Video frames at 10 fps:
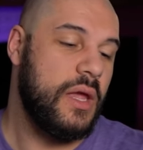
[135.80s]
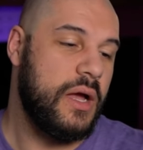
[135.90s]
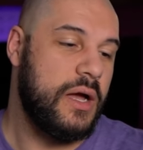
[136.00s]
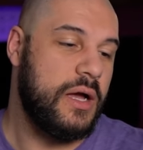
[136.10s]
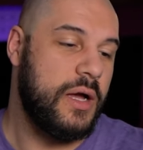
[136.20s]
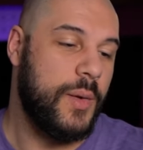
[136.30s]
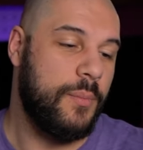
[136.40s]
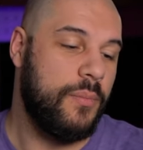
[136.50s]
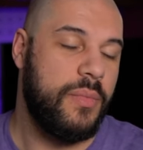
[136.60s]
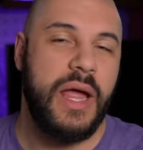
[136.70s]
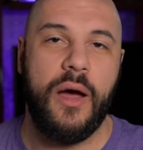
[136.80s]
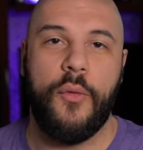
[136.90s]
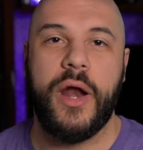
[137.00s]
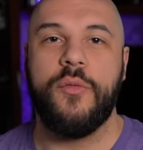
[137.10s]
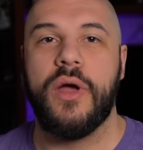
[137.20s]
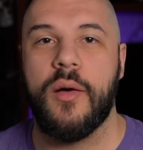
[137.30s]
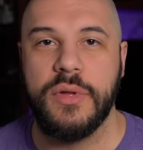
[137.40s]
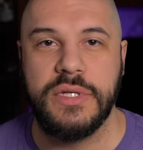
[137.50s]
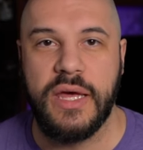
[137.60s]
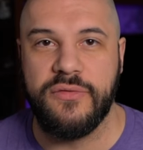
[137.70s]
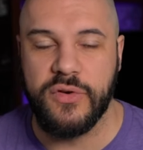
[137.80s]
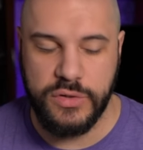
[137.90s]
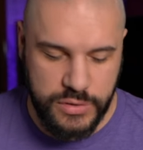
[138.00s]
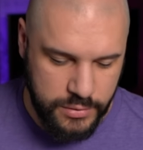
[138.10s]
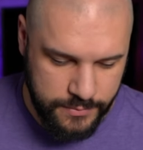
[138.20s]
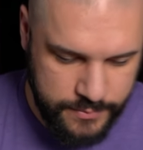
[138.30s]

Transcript: But yeah, why don't we hop into that first?